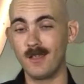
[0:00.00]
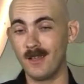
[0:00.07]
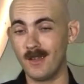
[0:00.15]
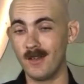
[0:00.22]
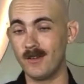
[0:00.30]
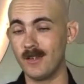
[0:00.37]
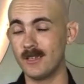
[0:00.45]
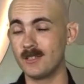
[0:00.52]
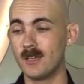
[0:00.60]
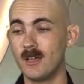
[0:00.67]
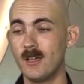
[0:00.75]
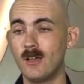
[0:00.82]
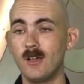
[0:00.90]
Here he is,
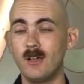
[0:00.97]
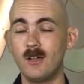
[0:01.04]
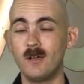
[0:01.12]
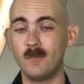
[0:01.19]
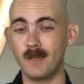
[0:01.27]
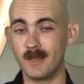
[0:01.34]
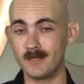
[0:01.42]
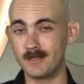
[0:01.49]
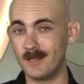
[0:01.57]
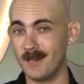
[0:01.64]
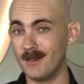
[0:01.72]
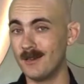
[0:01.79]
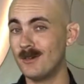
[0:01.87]
my guest
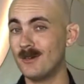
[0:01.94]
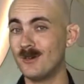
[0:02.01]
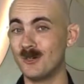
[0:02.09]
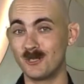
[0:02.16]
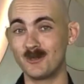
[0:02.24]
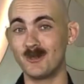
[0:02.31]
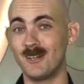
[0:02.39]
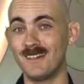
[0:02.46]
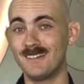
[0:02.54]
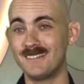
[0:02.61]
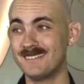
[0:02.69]
tonight, Horus RA.